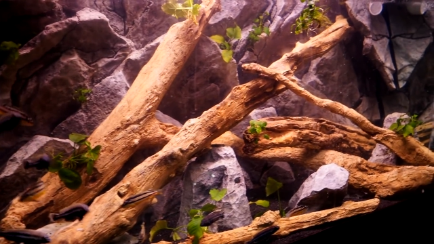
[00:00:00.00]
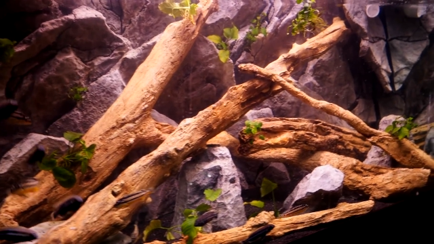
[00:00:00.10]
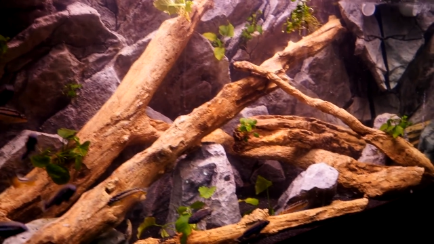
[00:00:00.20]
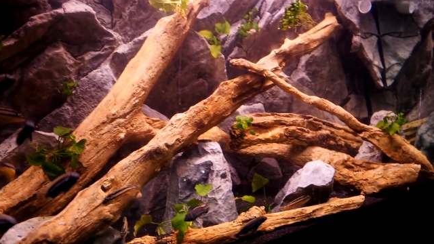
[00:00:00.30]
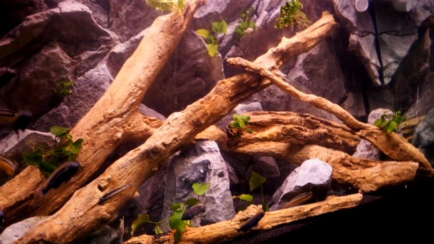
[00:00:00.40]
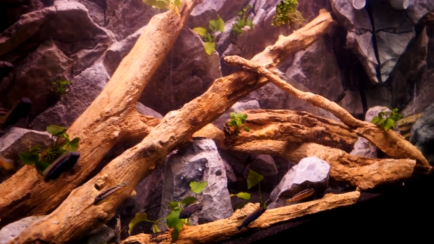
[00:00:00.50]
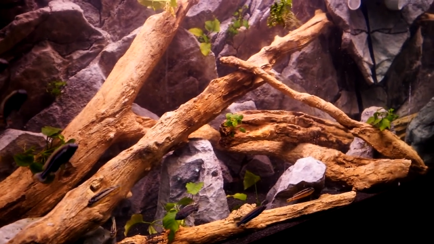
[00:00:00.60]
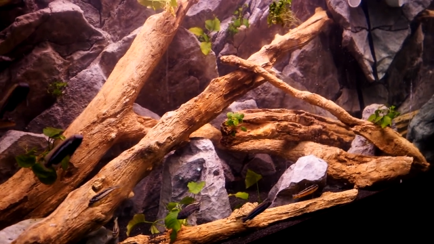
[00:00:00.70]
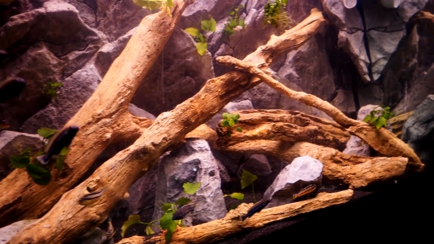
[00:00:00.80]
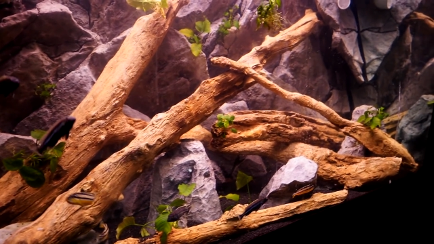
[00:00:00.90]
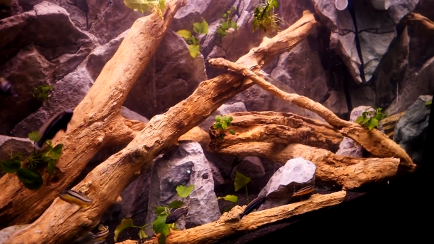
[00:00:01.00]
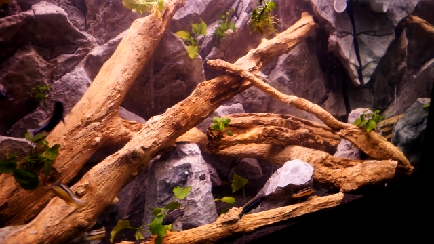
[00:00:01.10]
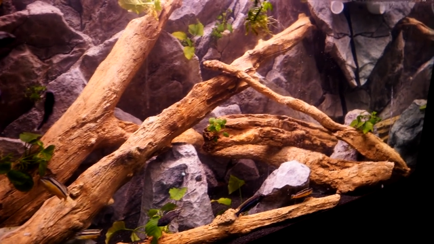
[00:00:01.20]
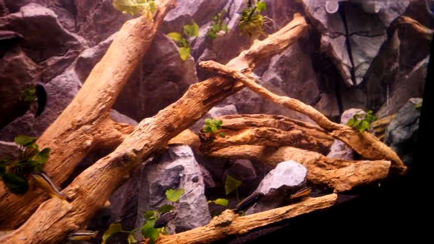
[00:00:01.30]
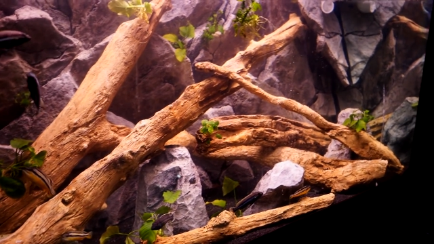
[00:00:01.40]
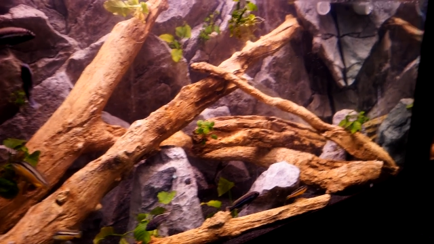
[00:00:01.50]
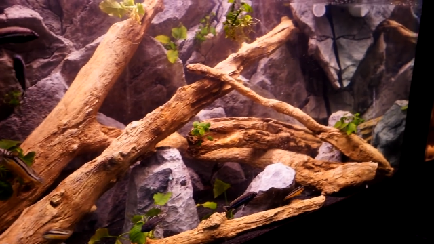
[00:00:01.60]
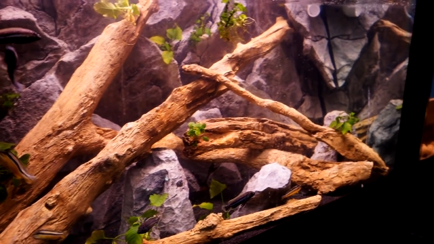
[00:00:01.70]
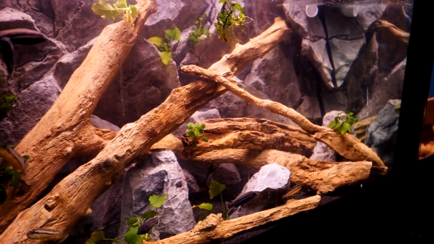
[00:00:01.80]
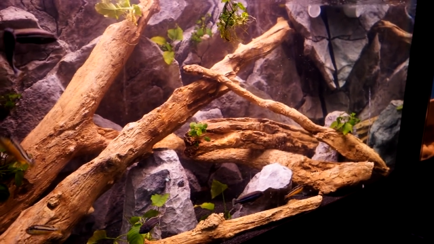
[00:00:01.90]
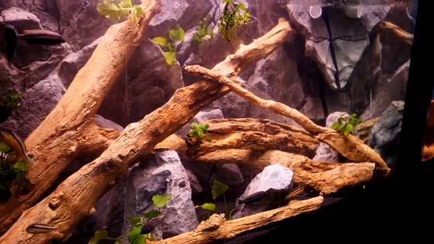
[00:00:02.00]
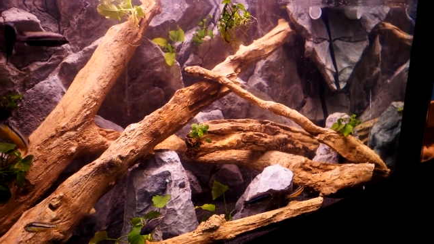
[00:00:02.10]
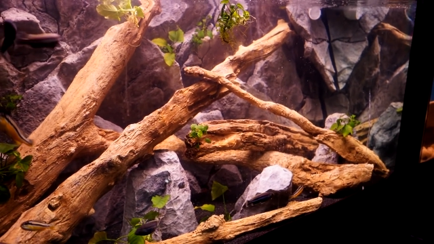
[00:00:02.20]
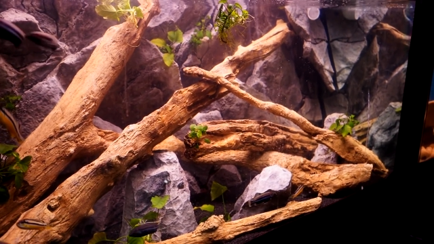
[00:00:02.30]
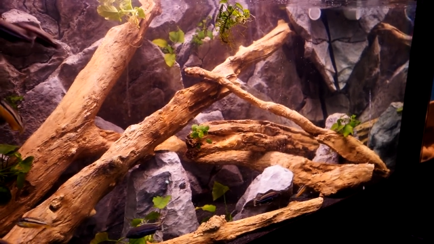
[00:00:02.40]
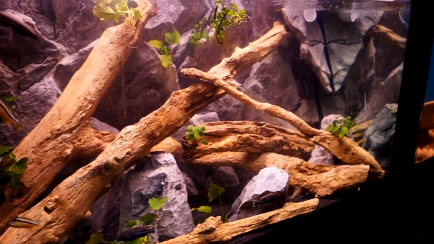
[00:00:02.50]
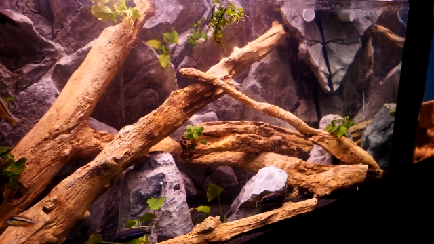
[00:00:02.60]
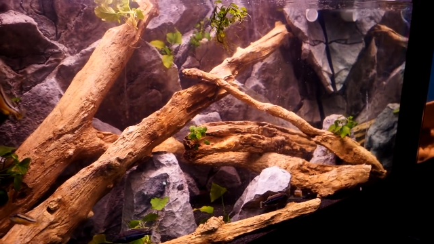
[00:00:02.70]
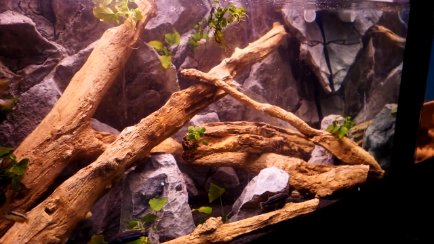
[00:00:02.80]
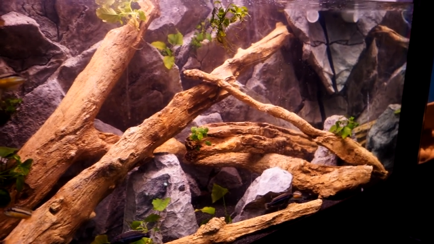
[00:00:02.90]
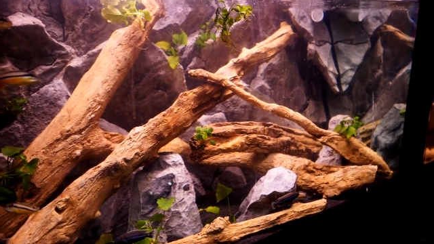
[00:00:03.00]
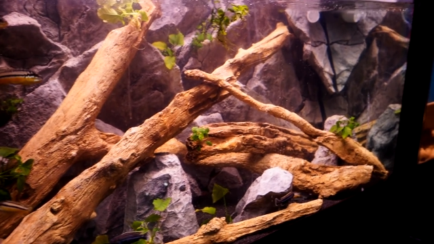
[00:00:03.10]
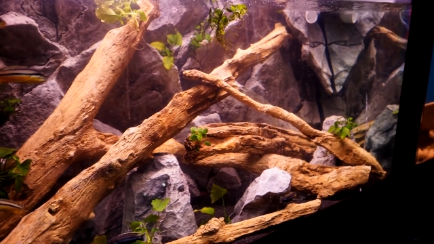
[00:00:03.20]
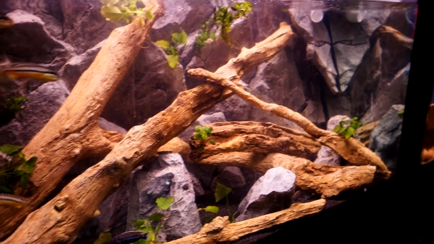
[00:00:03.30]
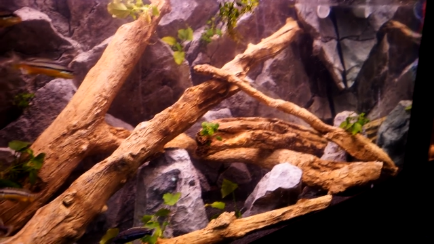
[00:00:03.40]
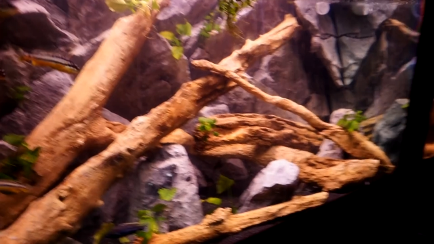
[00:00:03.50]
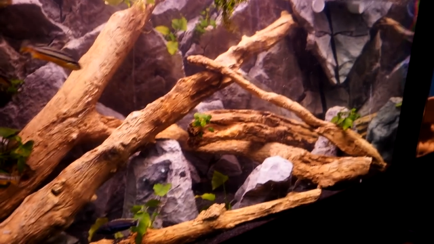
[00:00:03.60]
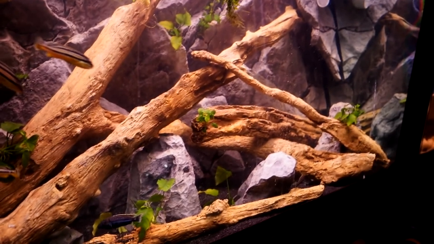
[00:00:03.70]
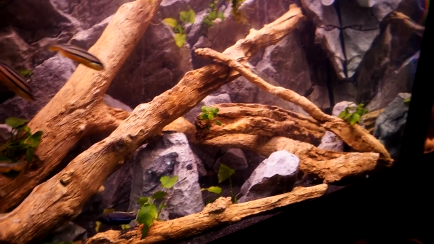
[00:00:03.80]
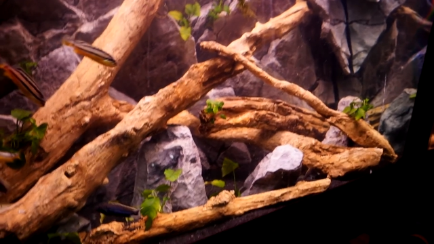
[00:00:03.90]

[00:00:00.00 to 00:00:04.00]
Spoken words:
No face is visible, so there are no lips to read.